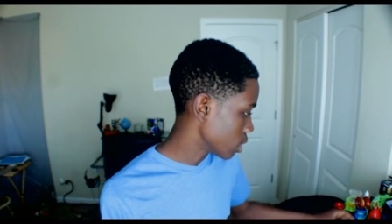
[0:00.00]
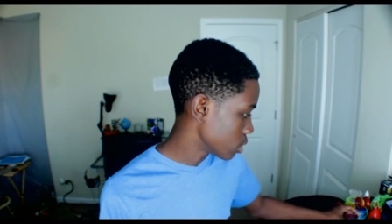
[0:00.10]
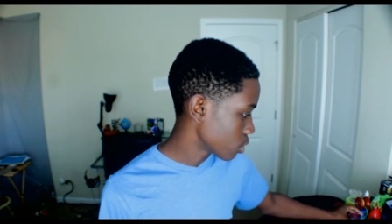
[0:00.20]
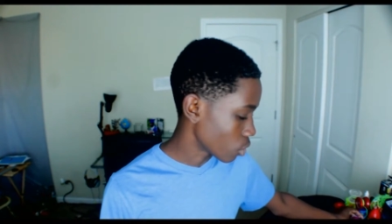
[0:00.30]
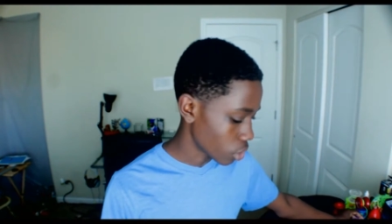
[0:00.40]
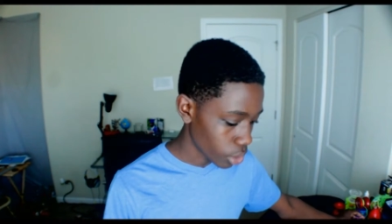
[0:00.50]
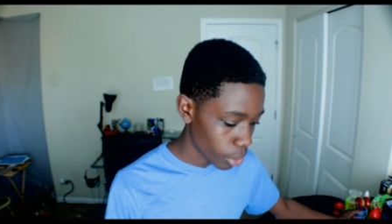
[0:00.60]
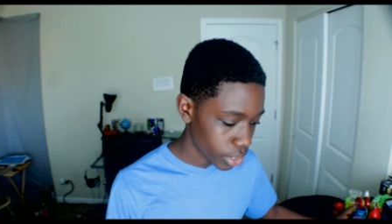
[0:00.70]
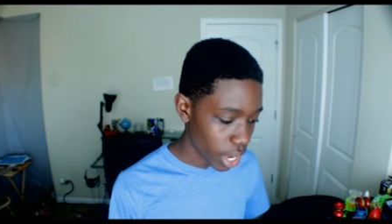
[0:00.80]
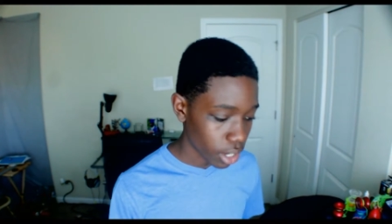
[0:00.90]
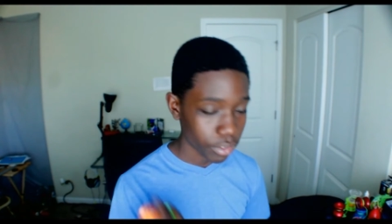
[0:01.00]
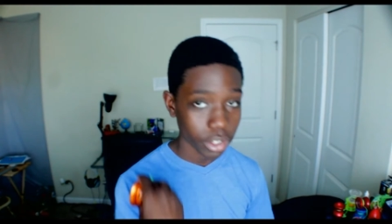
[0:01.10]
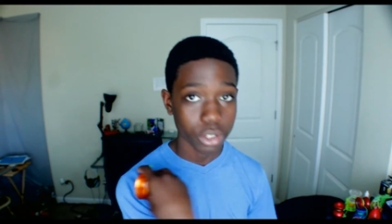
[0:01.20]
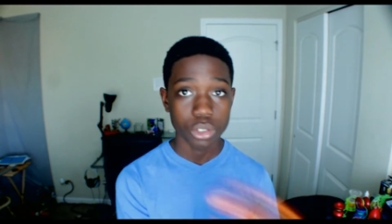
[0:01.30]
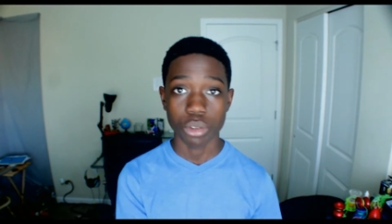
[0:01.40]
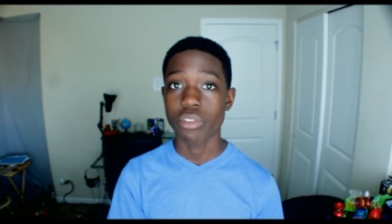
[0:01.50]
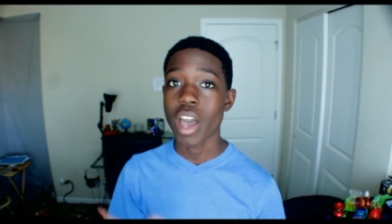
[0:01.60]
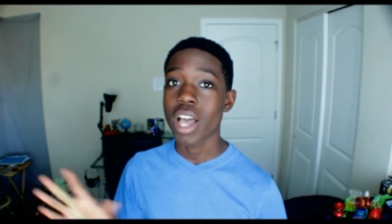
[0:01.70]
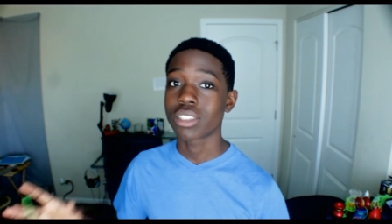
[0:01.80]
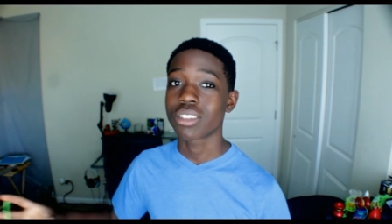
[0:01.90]
start to slow it down if it goes too
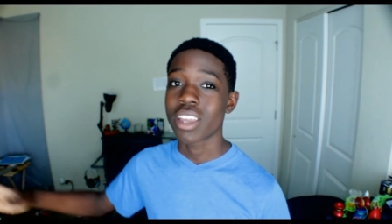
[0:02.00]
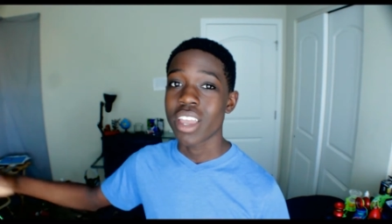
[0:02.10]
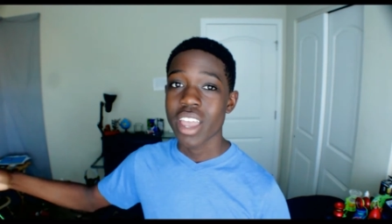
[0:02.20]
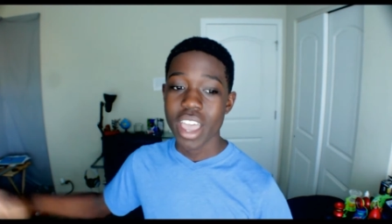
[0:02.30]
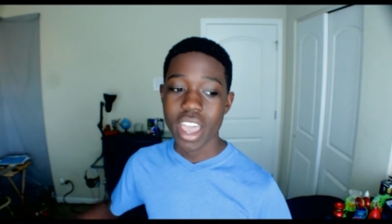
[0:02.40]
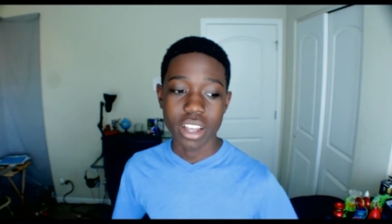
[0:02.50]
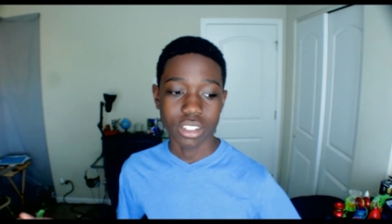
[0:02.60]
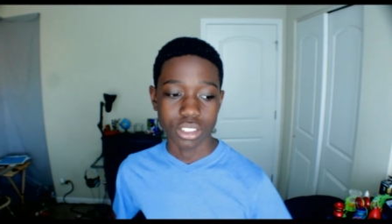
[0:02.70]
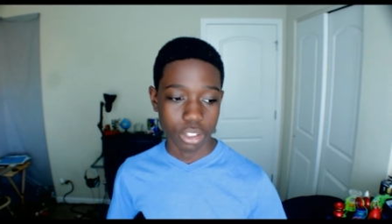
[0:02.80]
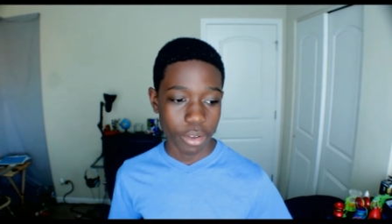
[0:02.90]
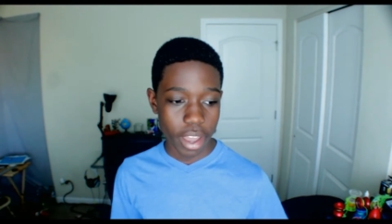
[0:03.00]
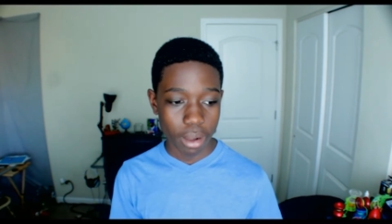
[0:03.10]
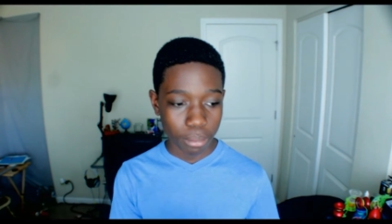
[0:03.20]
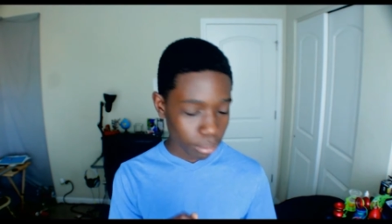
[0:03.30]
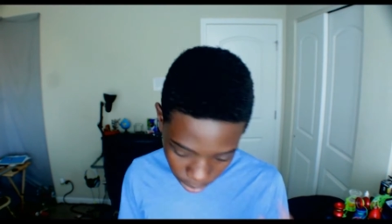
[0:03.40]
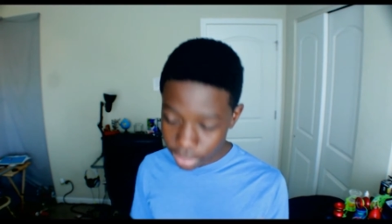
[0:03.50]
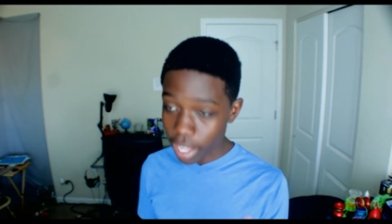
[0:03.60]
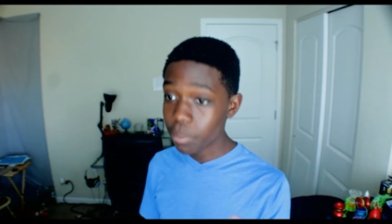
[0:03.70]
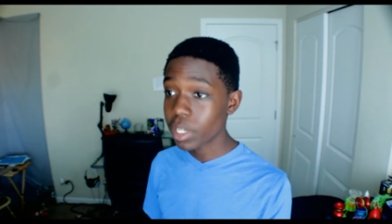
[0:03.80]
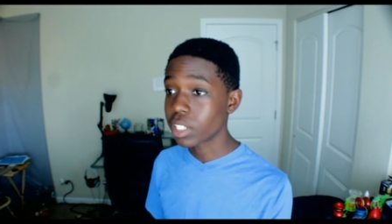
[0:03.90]
fast, and so yeah. But
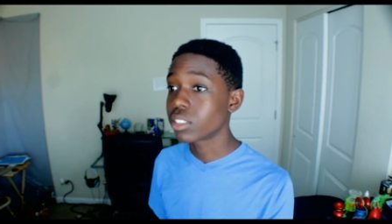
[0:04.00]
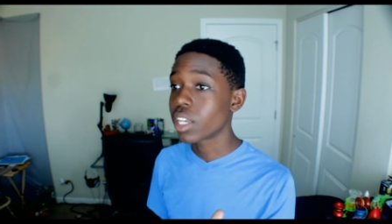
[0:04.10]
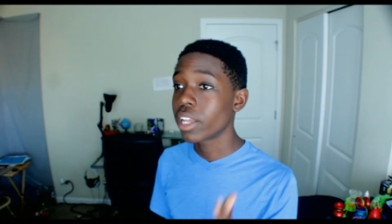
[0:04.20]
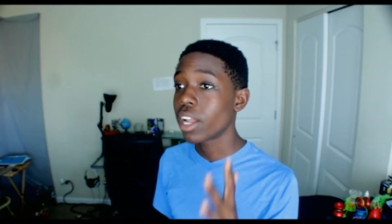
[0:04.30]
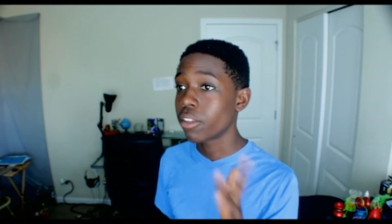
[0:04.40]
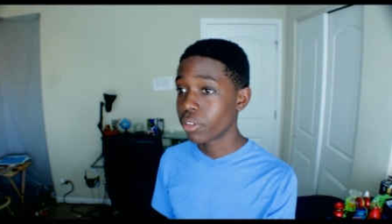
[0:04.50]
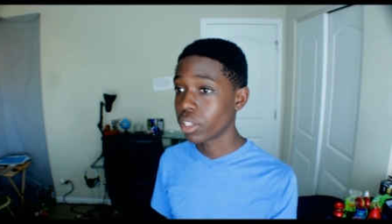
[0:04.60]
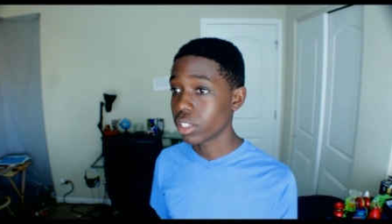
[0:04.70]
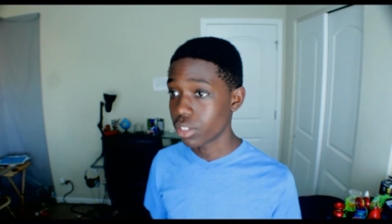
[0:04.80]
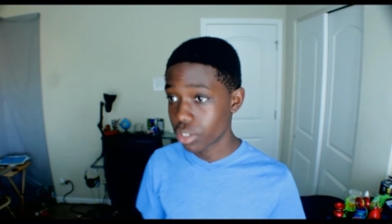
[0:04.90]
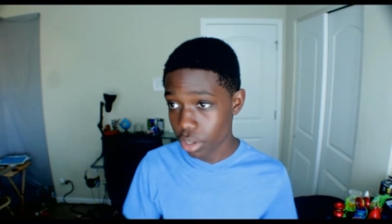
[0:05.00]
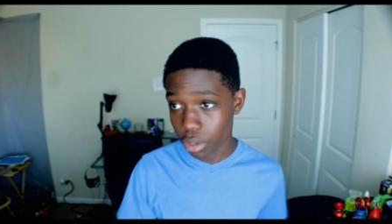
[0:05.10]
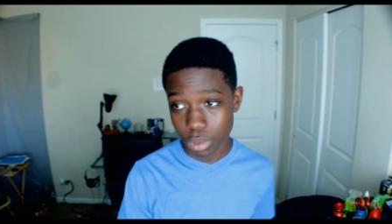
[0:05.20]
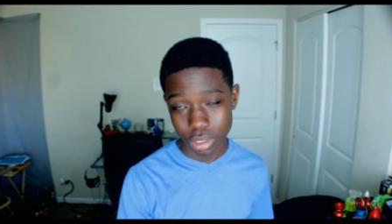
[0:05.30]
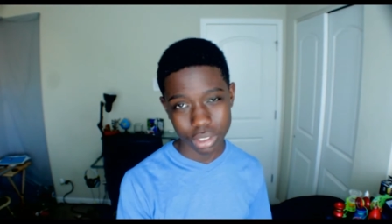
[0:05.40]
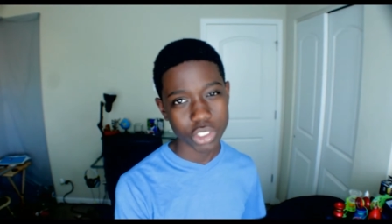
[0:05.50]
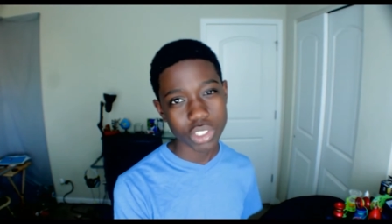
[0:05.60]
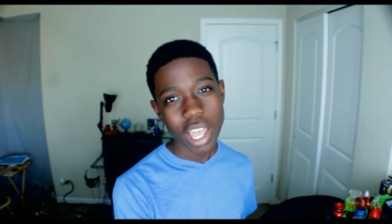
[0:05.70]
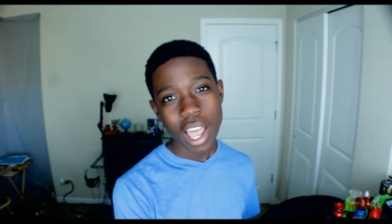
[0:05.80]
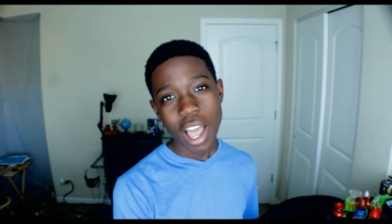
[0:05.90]
that being said, I feel like this yo-yo
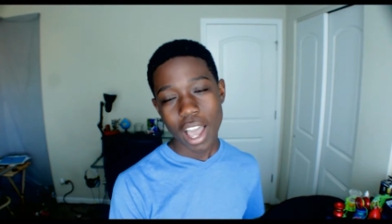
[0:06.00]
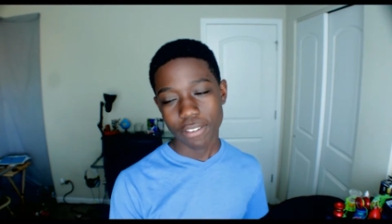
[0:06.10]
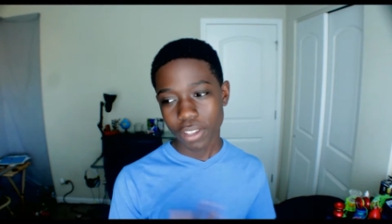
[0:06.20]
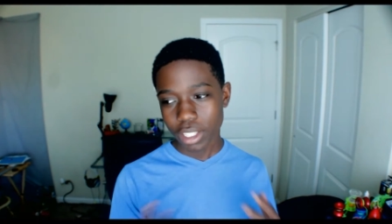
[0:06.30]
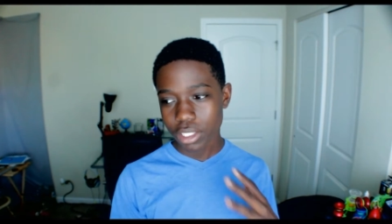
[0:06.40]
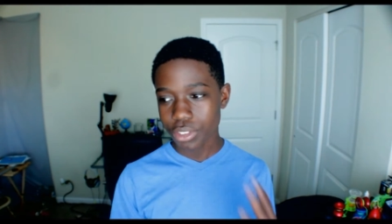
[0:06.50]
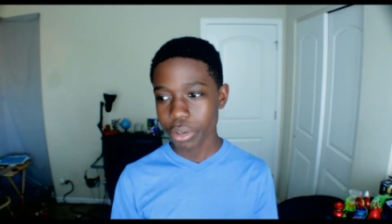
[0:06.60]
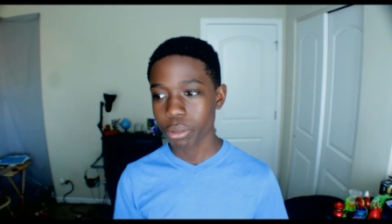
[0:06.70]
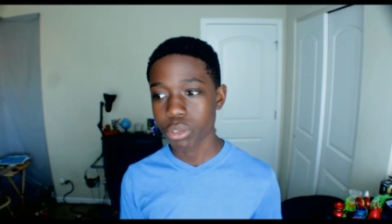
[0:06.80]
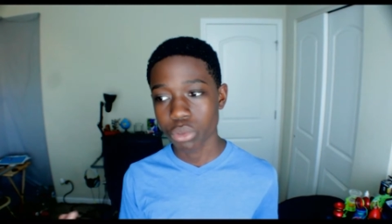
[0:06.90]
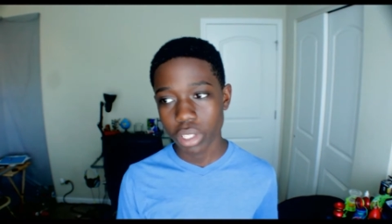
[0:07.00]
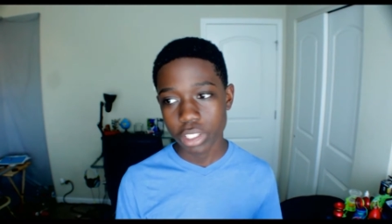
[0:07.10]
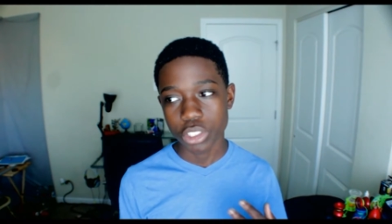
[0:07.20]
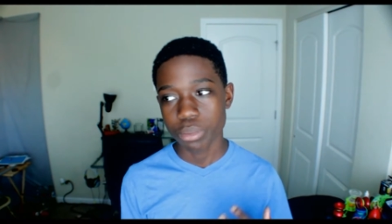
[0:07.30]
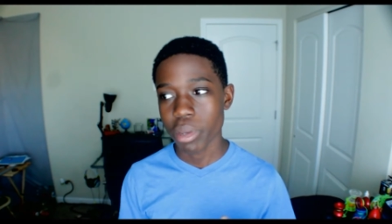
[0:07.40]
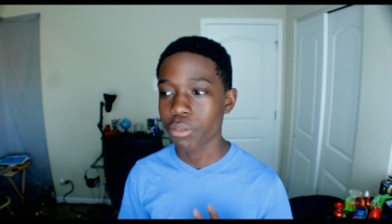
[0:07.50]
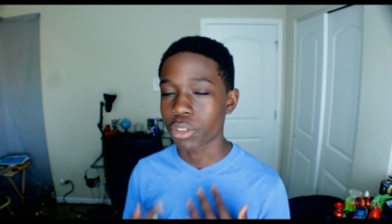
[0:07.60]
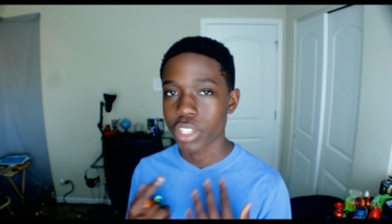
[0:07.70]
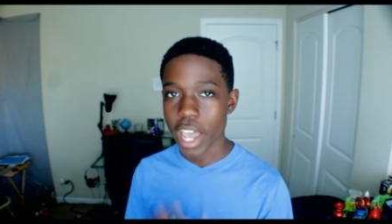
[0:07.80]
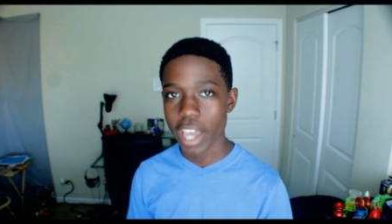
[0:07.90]
was really just made
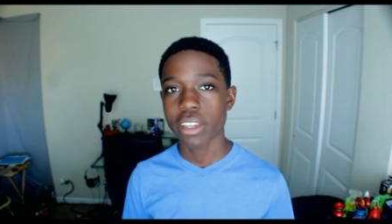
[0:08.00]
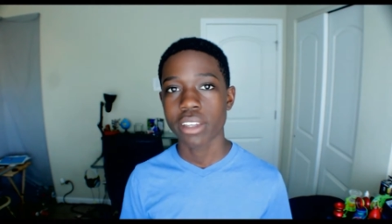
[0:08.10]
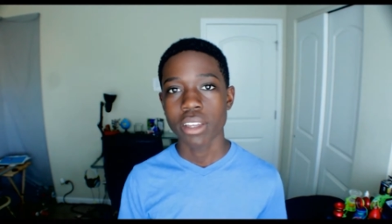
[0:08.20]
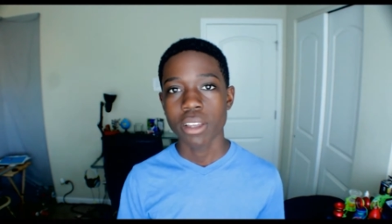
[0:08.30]
for tech,